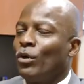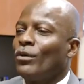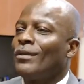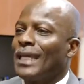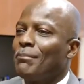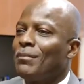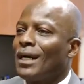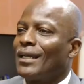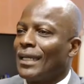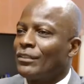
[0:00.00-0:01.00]
part of that
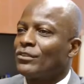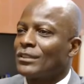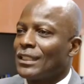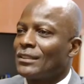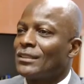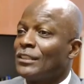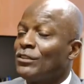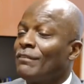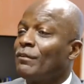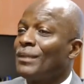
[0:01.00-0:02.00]
mock exercise is that you
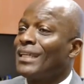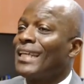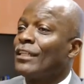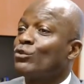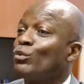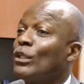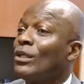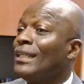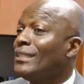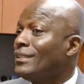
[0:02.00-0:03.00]
have to make it as
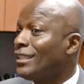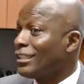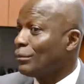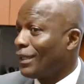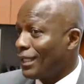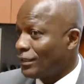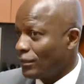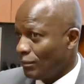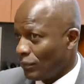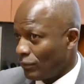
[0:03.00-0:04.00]
realistic as
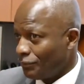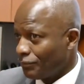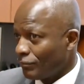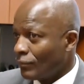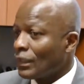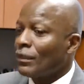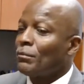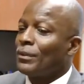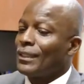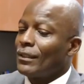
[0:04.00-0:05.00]
possible.
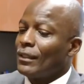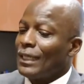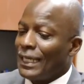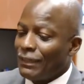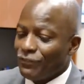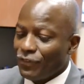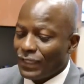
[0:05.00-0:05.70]
But after